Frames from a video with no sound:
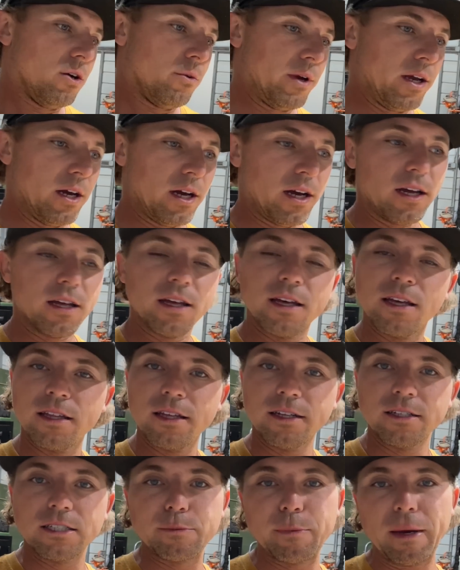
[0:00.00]
We got
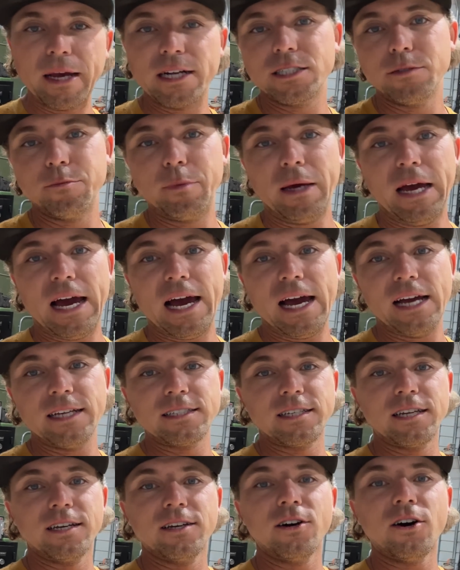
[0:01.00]
inspection
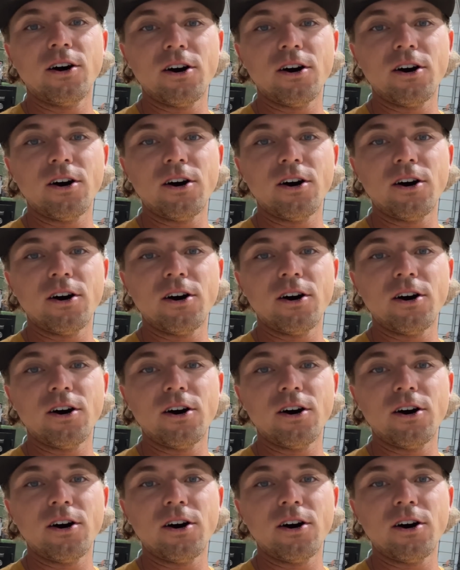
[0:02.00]
passed,